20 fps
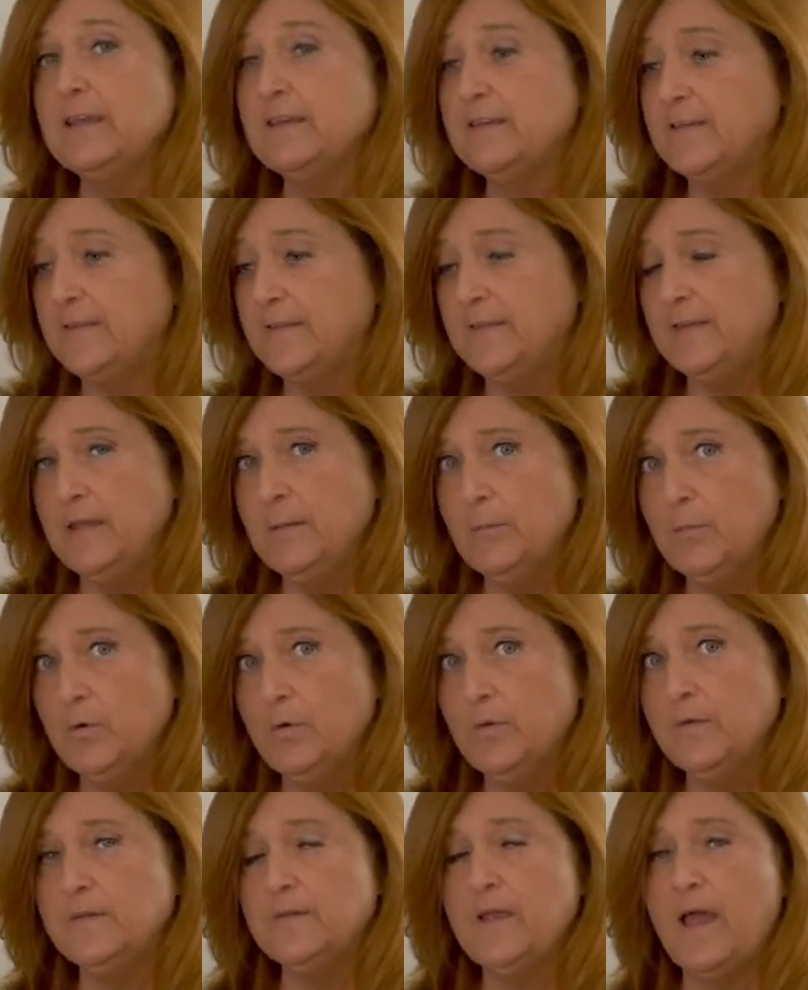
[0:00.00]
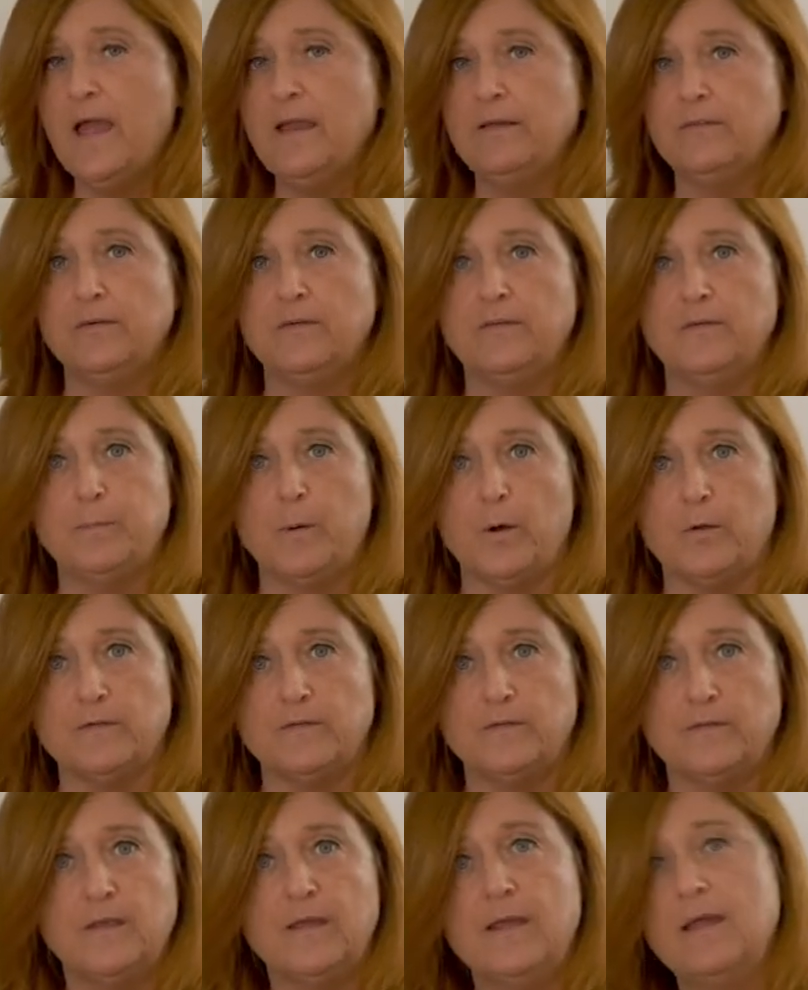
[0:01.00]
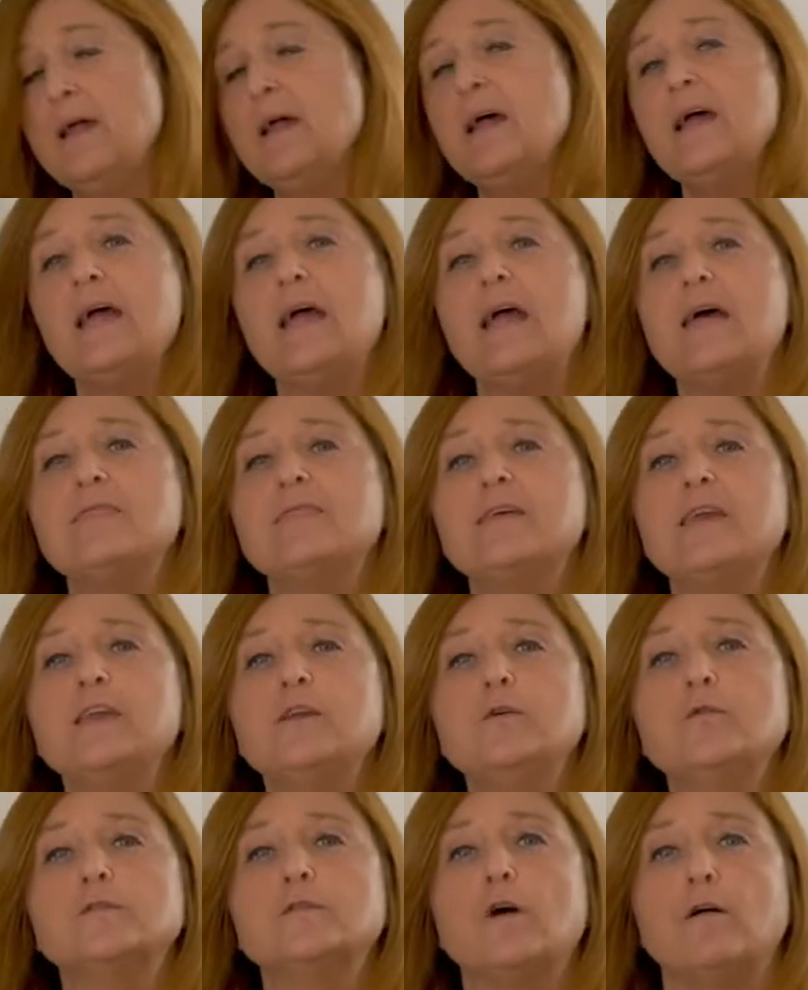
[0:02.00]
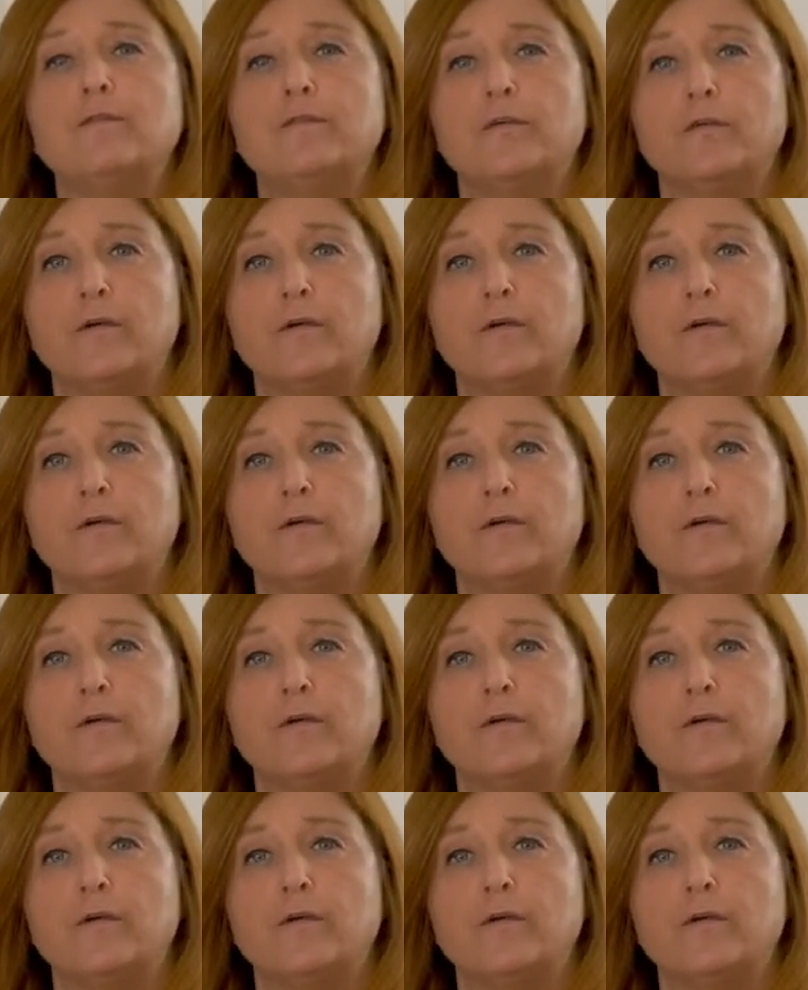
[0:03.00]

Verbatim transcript: stimulus and response, and the use of